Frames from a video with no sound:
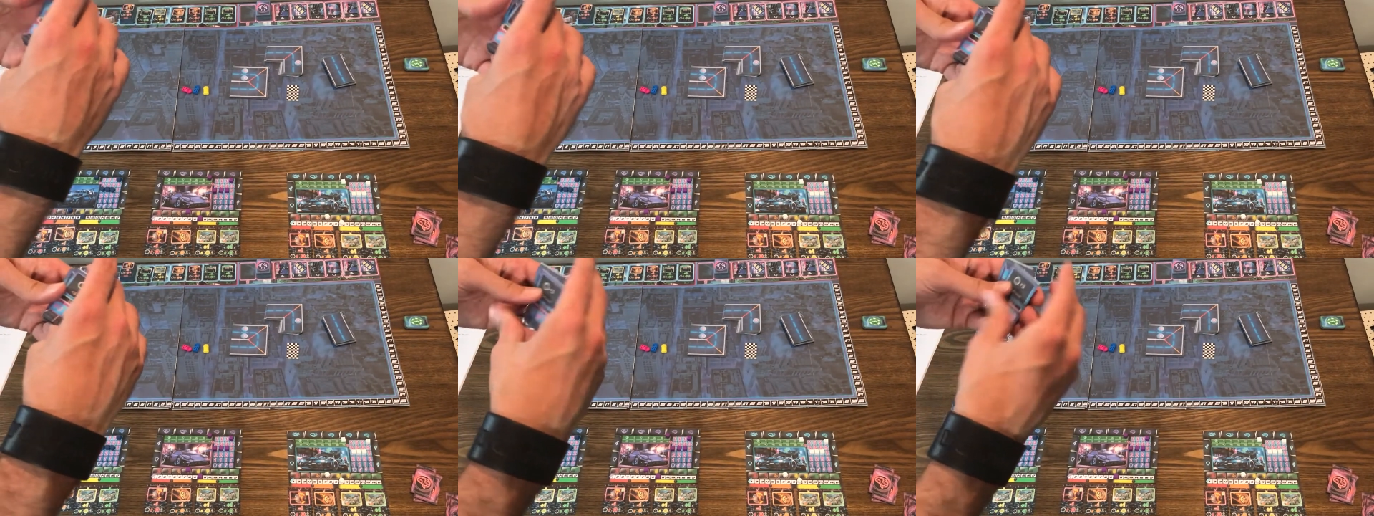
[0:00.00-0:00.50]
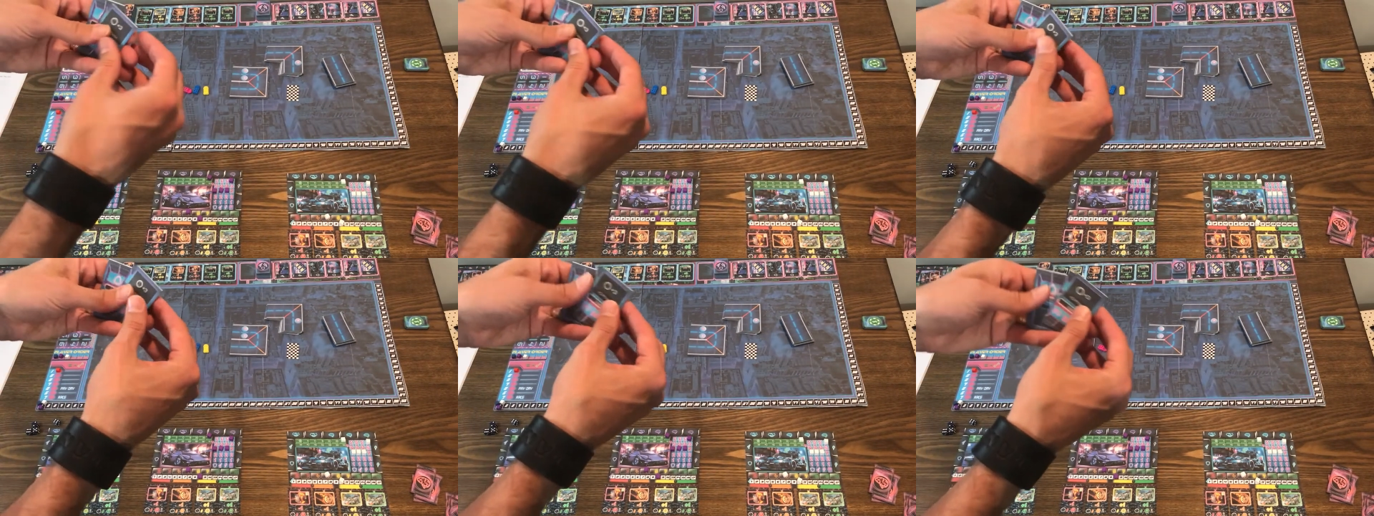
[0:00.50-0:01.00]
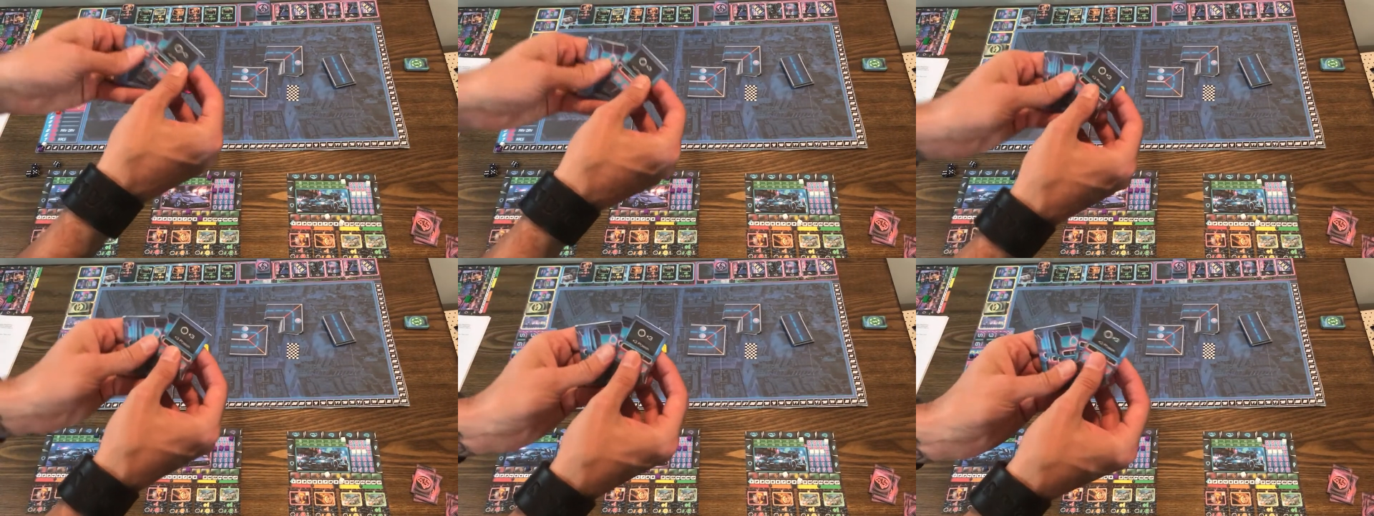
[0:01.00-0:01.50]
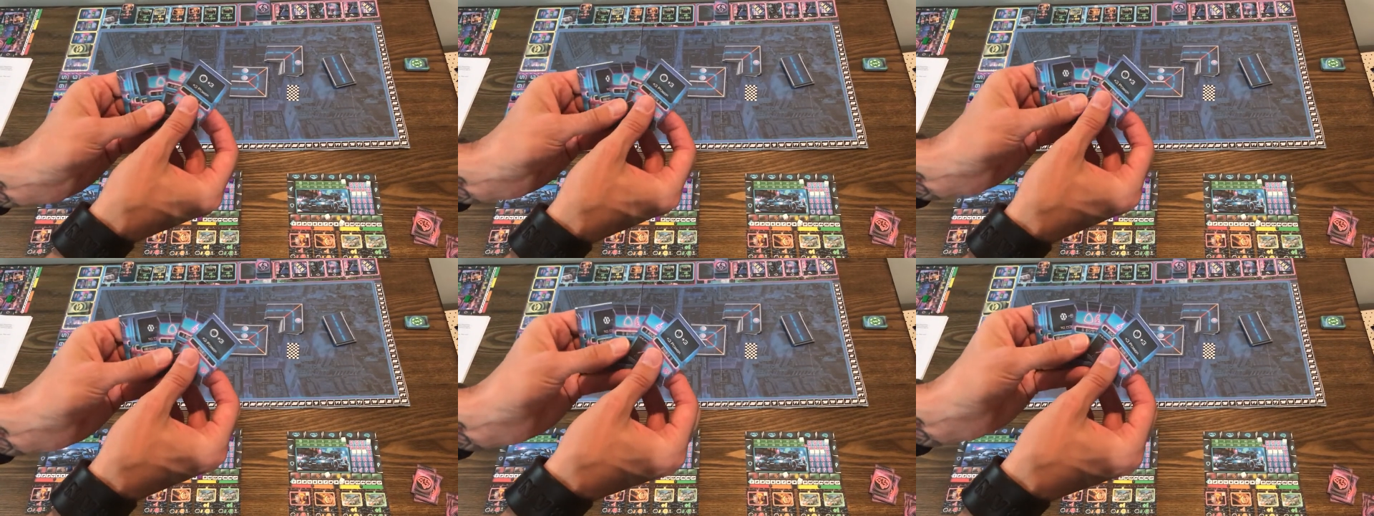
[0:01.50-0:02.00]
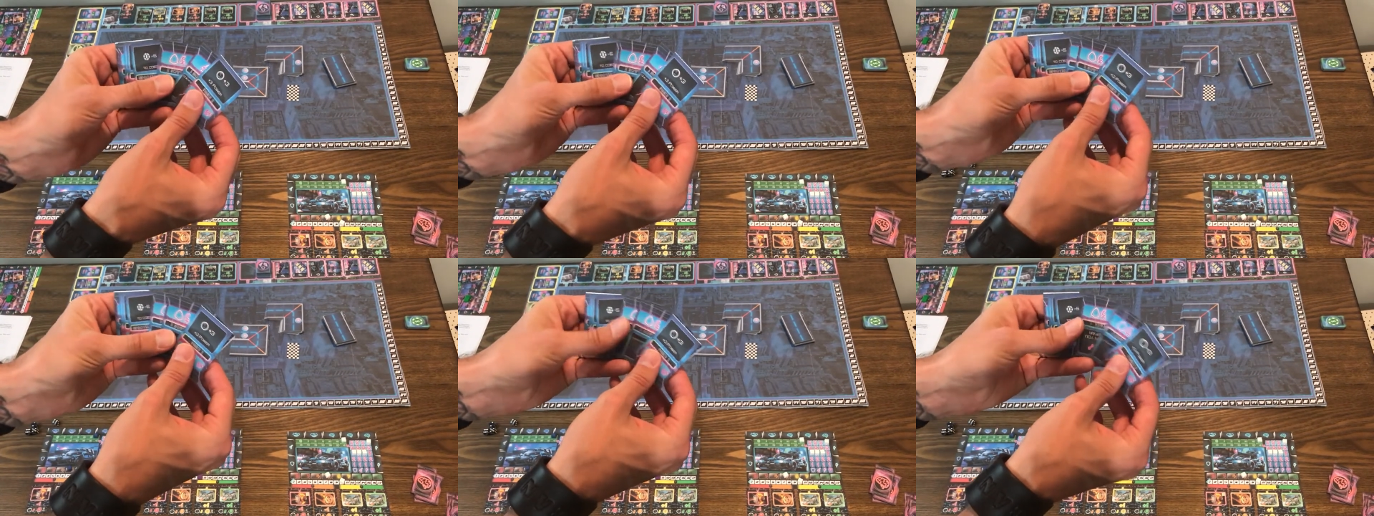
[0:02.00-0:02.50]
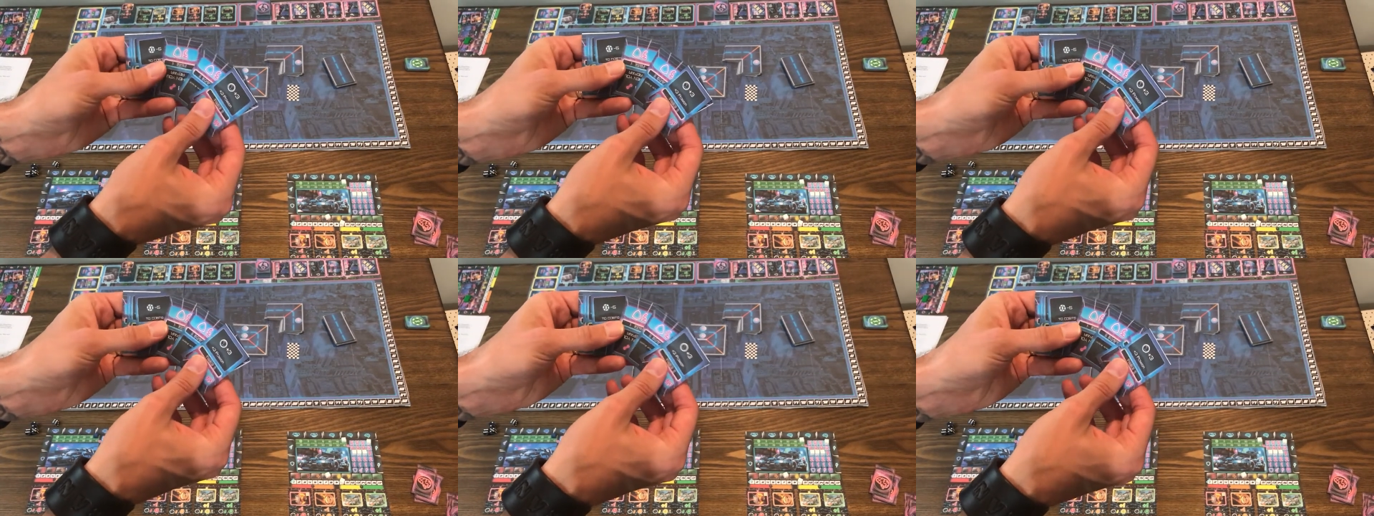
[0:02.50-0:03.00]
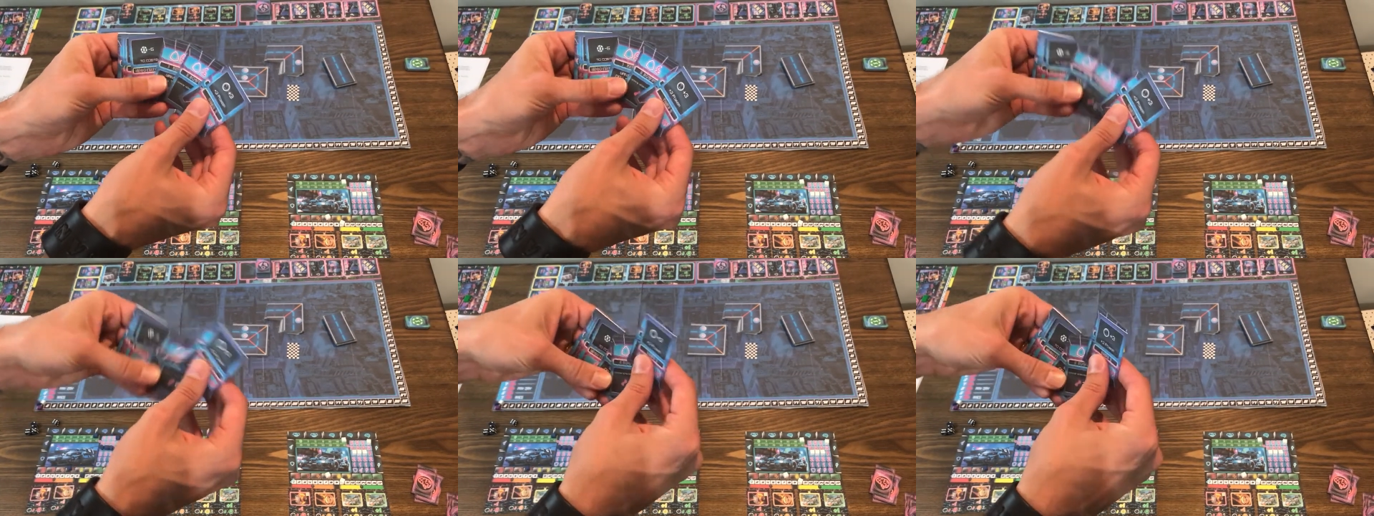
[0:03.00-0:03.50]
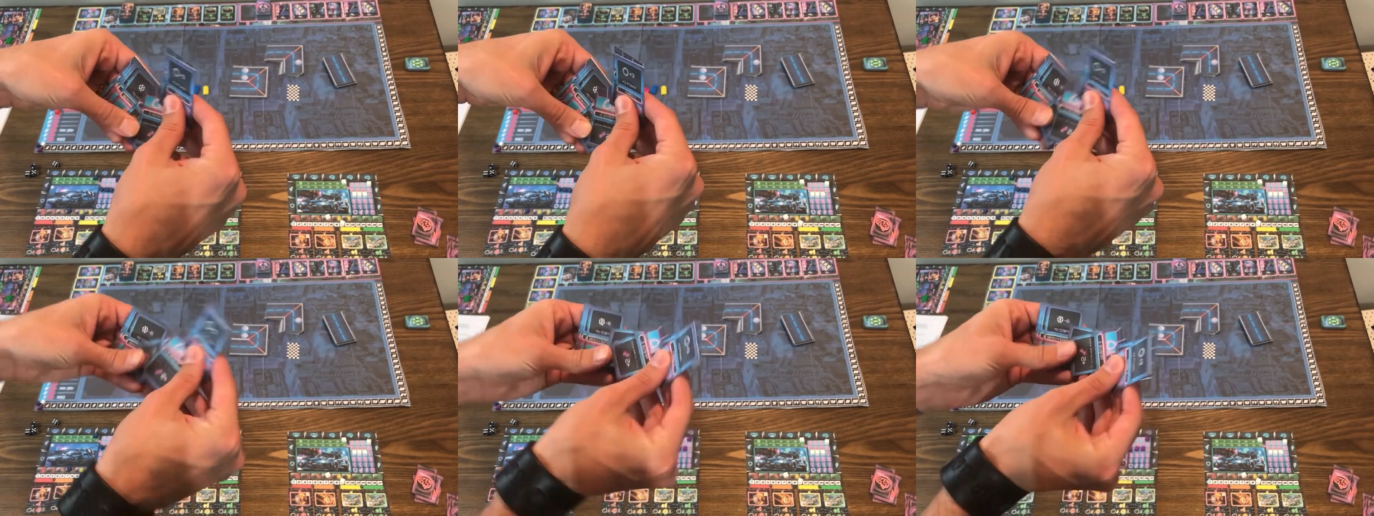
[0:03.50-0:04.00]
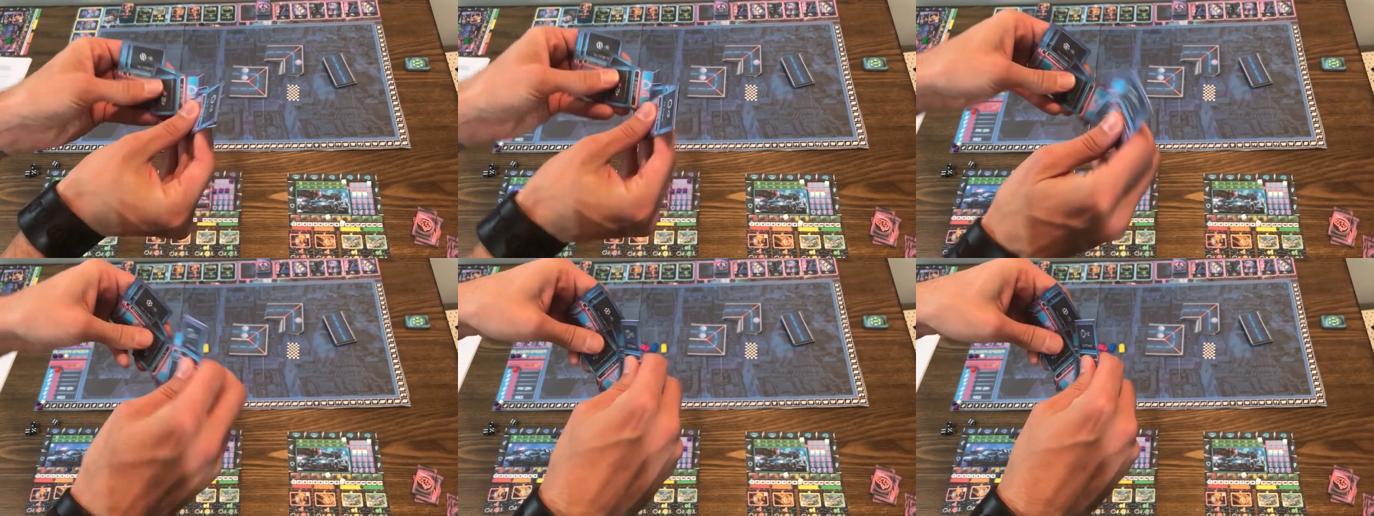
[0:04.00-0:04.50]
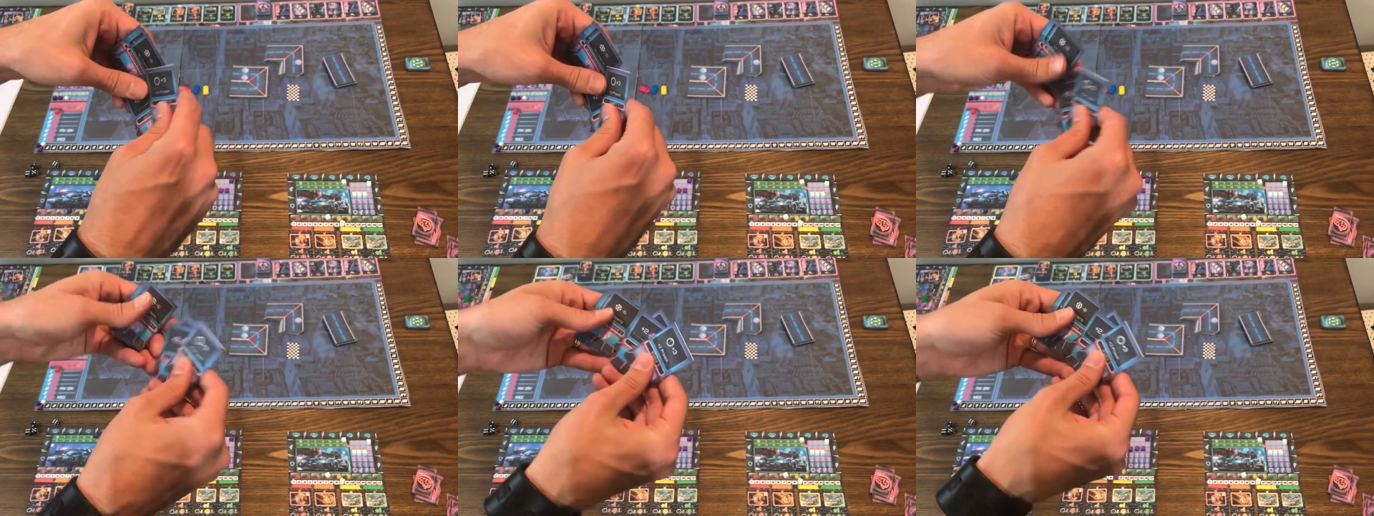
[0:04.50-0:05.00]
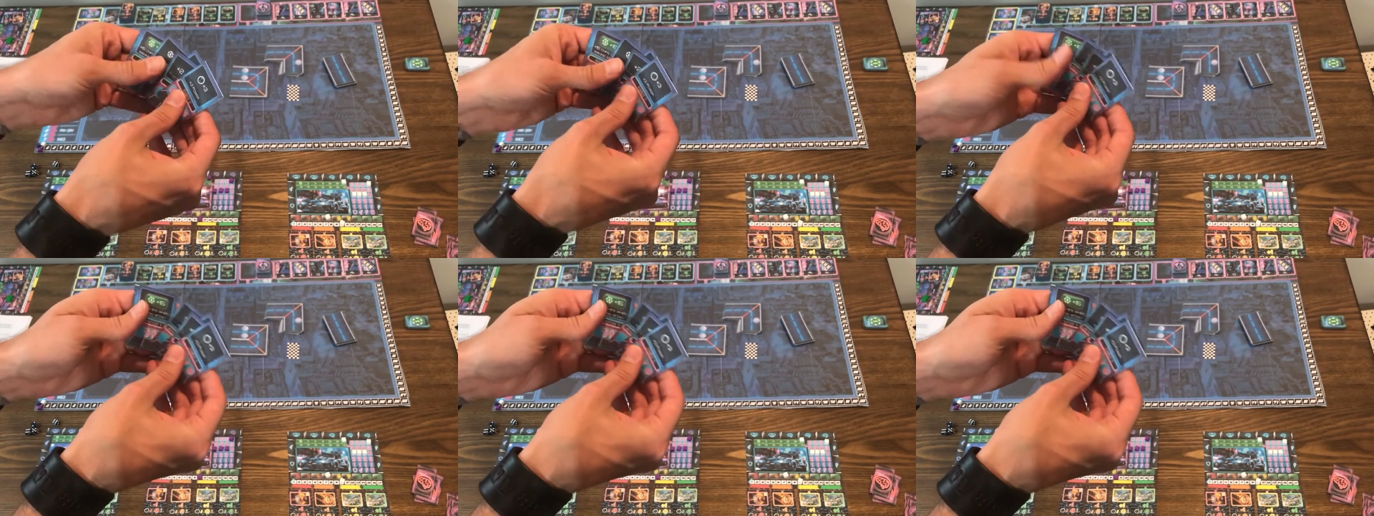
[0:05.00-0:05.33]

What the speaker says: (no speaker visible)